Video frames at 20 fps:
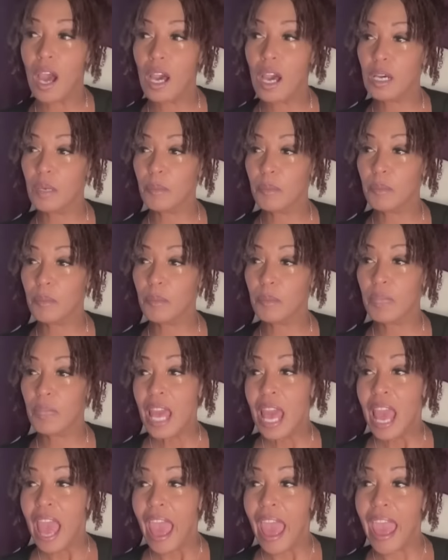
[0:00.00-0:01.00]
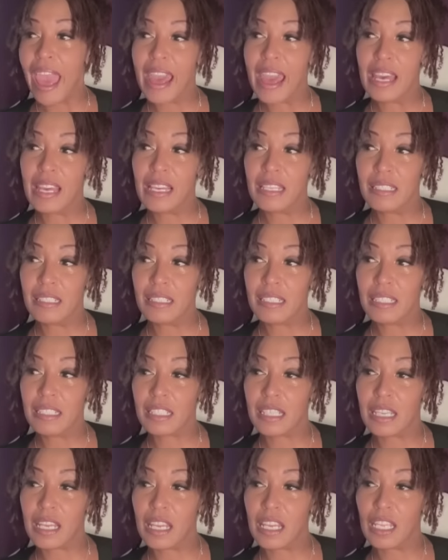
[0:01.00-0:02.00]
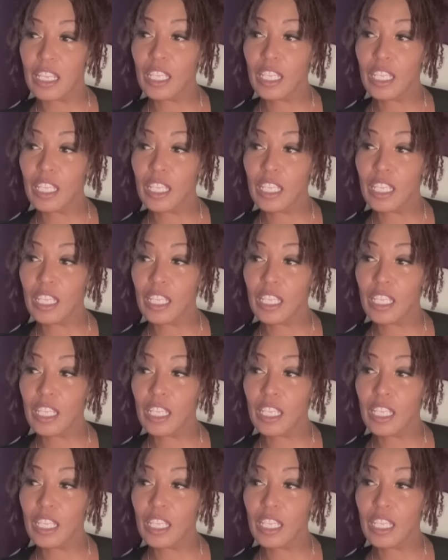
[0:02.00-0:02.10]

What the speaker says: And,